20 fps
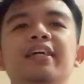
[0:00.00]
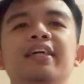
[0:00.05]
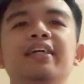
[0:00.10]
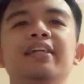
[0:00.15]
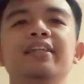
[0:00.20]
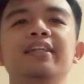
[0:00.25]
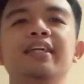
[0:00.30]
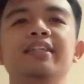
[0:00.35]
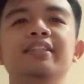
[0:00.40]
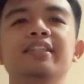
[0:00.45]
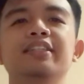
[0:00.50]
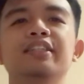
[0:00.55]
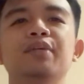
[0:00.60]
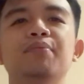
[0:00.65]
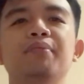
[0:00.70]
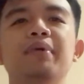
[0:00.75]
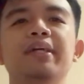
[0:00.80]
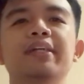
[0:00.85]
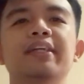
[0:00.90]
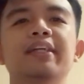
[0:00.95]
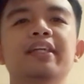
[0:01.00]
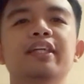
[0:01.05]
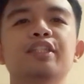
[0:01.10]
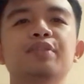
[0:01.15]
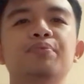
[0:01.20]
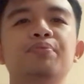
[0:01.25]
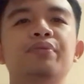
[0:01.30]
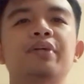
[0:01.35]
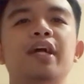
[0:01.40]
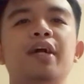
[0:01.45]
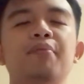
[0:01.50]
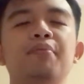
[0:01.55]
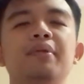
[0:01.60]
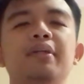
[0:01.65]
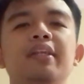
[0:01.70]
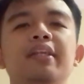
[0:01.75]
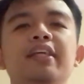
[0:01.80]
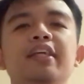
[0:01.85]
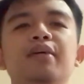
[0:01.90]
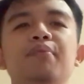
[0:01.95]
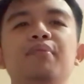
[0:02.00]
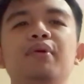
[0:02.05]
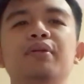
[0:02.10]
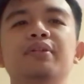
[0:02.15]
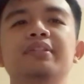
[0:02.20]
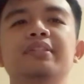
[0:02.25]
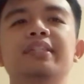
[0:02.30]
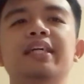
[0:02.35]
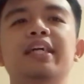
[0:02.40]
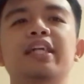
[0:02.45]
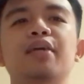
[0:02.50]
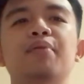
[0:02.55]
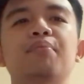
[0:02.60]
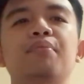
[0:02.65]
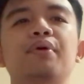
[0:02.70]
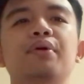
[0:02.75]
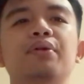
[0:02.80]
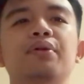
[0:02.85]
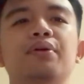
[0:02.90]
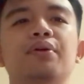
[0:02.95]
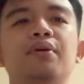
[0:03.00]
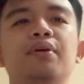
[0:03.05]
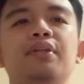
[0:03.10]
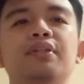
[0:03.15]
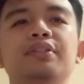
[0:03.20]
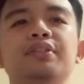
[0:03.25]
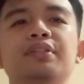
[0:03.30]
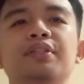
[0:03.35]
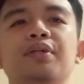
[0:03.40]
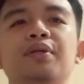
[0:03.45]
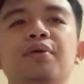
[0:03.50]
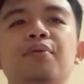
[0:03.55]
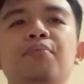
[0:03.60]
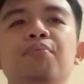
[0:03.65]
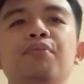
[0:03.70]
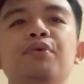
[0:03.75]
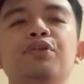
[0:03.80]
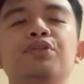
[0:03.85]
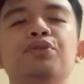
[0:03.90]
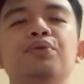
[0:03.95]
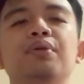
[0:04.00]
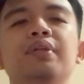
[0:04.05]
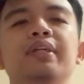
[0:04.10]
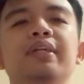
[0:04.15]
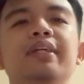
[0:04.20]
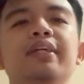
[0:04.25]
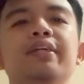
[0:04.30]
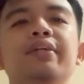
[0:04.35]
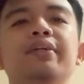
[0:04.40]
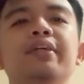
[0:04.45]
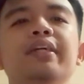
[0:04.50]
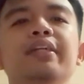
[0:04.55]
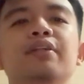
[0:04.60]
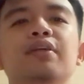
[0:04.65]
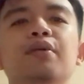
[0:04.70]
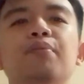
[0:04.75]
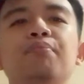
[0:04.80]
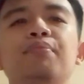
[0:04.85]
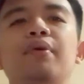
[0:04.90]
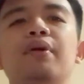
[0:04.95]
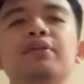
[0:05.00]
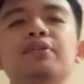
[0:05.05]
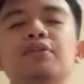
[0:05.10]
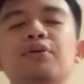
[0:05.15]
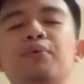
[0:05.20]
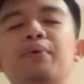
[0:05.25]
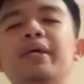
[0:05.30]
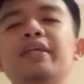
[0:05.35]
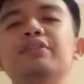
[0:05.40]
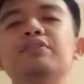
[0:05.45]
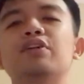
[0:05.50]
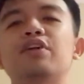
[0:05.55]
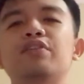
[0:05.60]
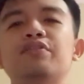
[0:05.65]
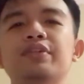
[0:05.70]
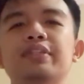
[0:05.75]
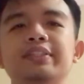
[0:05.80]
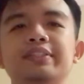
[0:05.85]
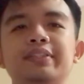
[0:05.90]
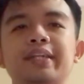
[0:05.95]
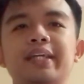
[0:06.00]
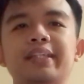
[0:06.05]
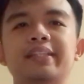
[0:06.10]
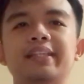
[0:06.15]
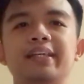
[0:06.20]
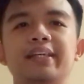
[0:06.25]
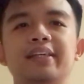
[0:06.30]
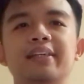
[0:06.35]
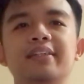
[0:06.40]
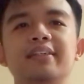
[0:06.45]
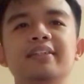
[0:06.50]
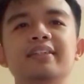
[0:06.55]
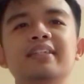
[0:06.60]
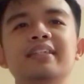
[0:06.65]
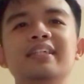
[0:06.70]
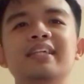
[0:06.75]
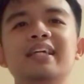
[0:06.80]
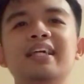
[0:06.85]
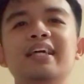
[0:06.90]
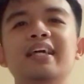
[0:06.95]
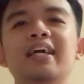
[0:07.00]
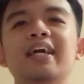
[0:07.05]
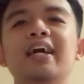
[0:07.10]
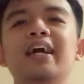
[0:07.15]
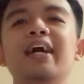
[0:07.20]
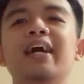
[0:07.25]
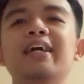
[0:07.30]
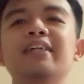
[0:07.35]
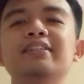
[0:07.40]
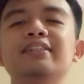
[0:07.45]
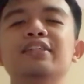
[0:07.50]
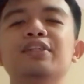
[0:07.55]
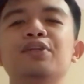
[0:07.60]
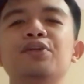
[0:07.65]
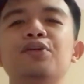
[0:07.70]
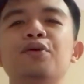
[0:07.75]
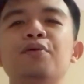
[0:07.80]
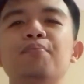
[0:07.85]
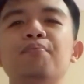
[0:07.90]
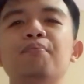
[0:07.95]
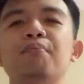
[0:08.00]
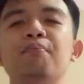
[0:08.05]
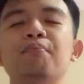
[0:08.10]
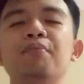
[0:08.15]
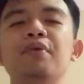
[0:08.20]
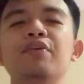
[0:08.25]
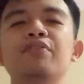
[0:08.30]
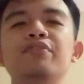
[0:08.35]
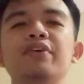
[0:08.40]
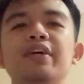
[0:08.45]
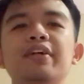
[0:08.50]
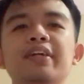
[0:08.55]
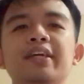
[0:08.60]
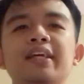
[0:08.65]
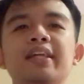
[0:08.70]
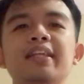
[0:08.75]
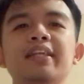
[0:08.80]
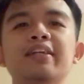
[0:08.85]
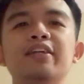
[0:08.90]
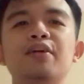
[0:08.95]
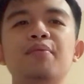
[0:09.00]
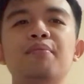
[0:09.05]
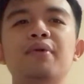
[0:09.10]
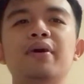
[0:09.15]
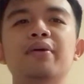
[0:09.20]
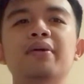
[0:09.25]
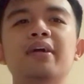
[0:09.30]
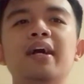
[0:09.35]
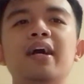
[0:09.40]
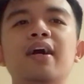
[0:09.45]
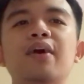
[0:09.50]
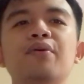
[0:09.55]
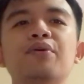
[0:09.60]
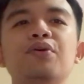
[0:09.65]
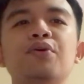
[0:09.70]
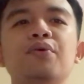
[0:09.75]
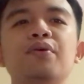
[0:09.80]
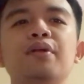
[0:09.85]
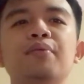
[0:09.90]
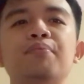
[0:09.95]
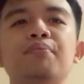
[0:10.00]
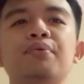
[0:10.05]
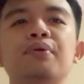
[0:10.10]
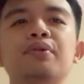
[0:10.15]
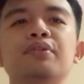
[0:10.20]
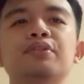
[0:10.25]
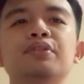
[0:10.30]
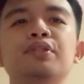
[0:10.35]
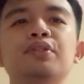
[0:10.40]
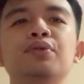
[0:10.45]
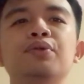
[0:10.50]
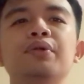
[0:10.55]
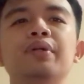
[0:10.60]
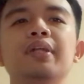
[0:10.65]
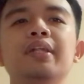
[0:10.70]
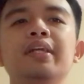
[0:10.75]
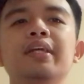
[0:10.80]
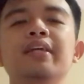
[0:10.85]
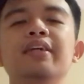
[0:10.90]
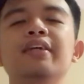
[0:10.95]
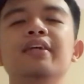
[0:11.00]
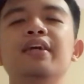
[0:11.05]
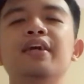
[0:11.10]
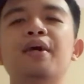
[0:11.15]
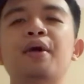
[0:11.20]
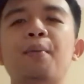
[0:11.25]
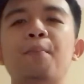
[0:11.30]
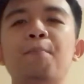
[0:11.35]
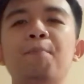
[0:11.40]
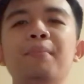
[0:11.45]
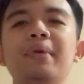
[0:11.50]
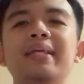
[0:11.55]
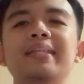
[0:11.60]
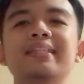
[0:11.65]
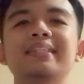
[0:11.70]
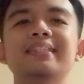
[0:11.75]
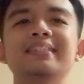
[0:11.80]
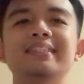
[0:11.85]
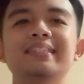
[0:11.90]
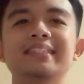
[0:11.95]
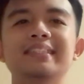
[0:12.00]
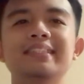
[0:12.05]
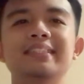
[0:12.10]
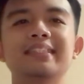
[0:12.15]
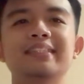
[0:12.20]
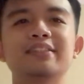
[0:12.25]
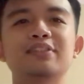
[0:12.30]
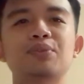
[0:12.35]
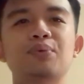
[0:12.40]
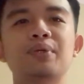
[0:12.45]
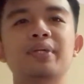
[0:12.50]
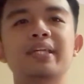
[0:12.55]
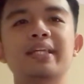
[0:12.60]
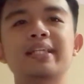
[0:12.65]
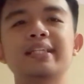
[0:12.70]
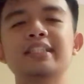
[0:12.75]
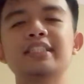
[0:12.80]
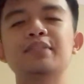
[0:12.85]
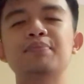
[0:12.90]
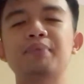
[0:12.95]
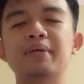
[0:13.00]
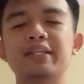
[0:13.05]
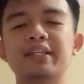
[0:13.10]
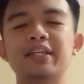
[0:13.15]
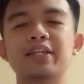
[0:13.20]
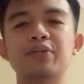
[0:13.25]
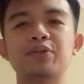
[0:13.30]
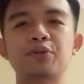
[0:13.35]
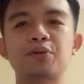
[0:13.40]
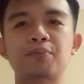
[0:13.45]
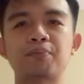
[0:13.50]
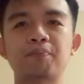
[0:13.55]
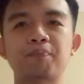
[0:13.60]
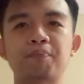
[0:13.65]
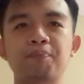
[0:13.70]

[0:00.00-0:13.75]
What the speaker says: decision making is primarily about setting protocols, mutually agreed upon ways of interacting. As a group, be very clear about how you will procedurally make decisions within the speaking group,